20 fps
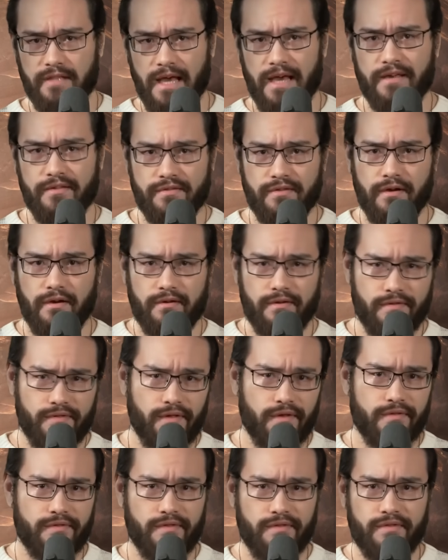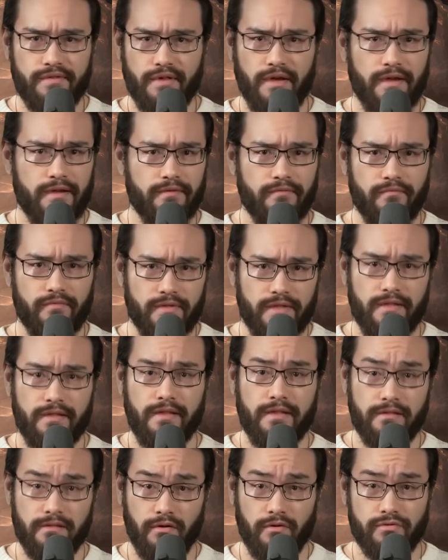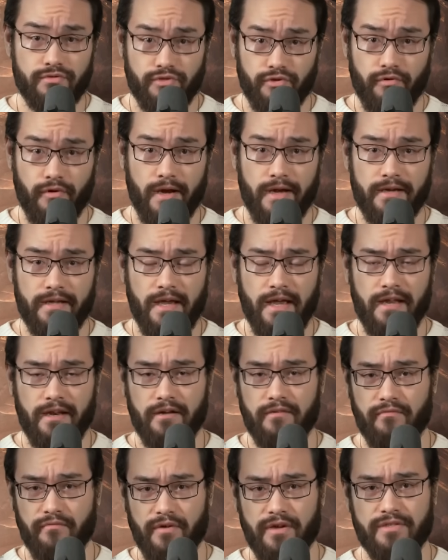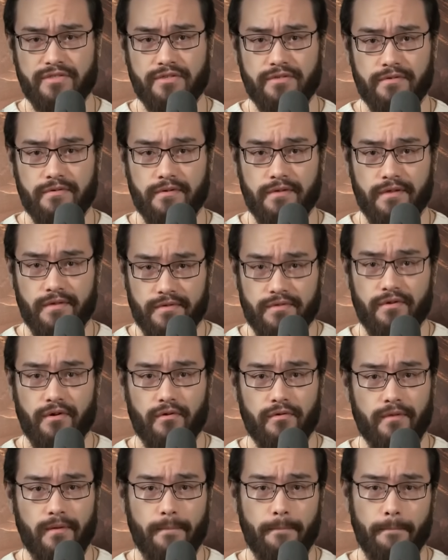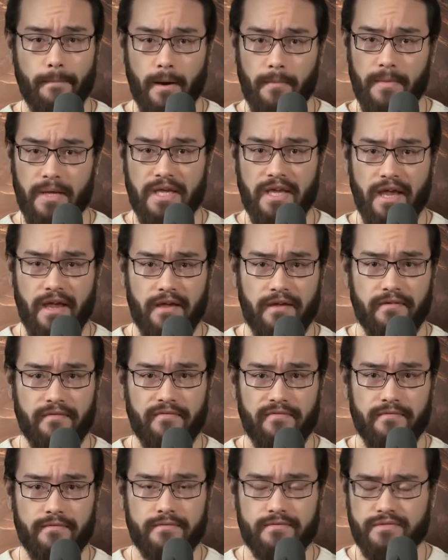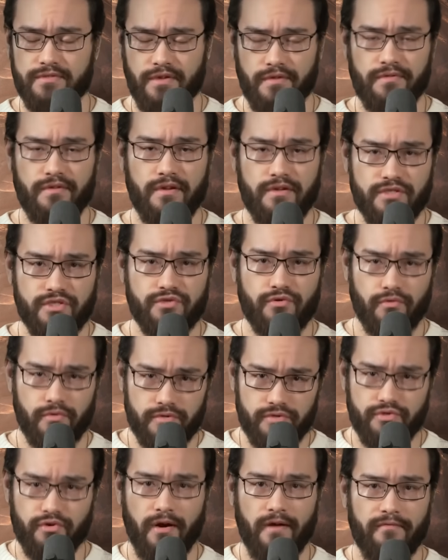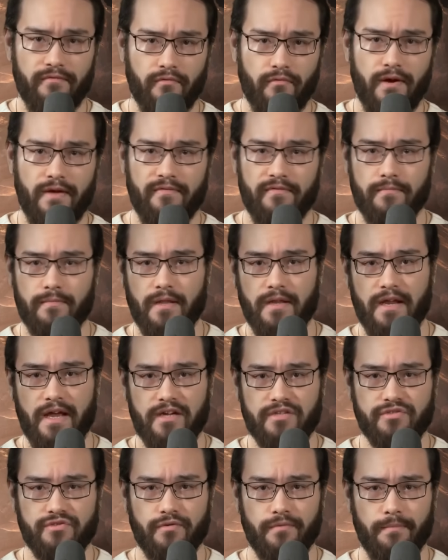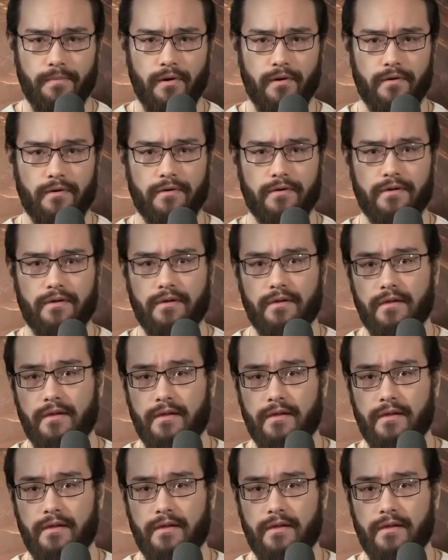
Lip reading: last Anasazi site within the larger Grand Canyon region is called Mummy Cave, just a short drive away from the national park.